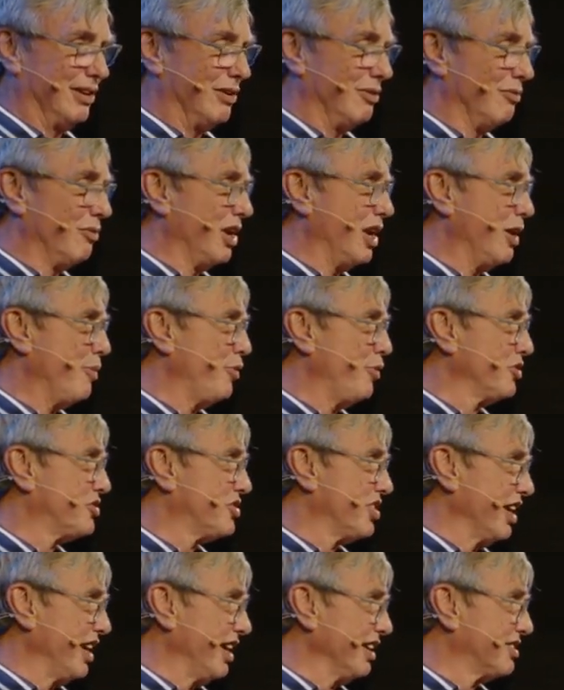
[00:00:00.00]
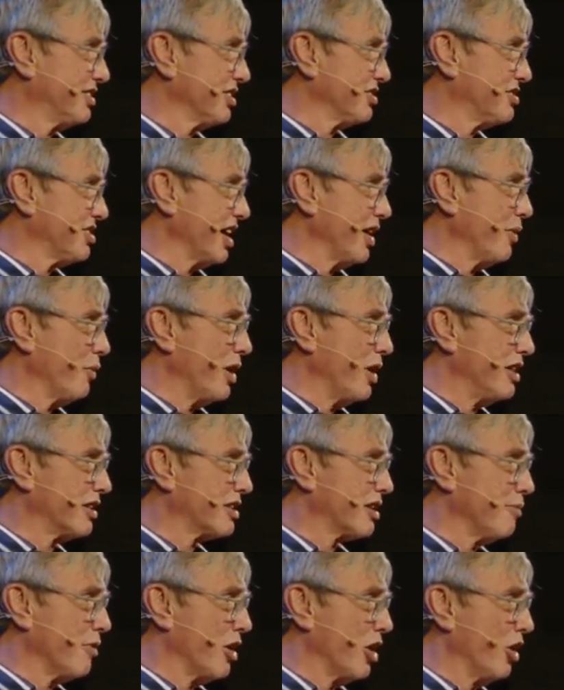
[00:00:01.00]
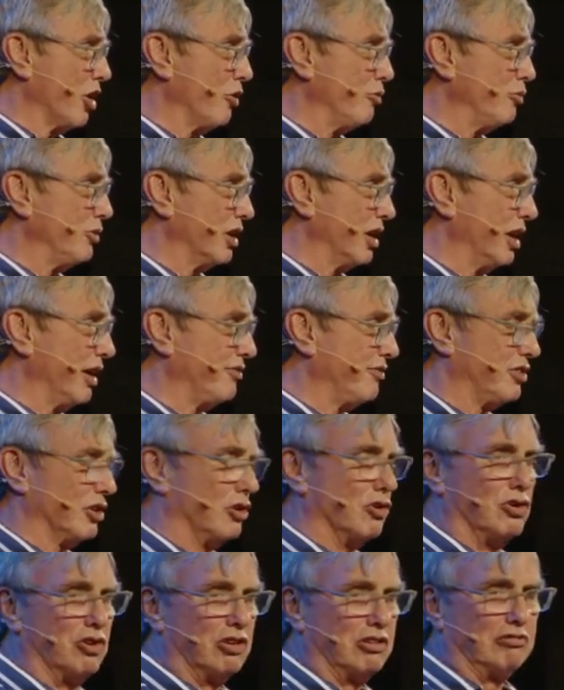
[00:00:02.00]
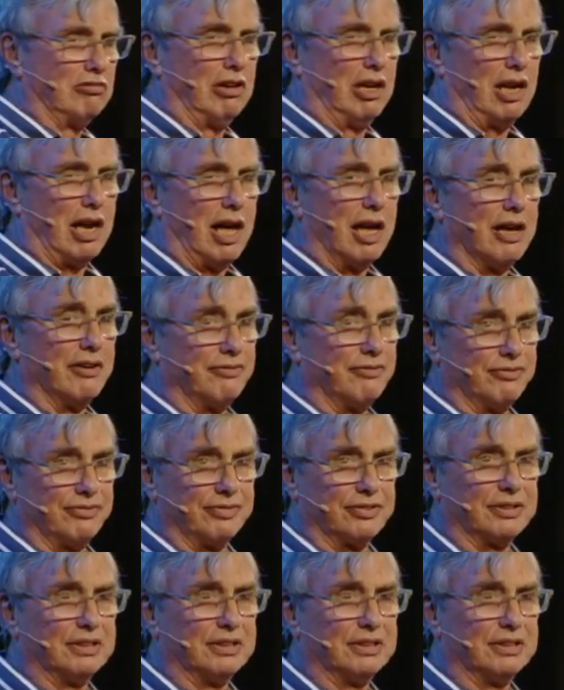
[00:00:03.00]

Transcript: Will he be sitting to say, "Welcome home, you lived an ordinary life,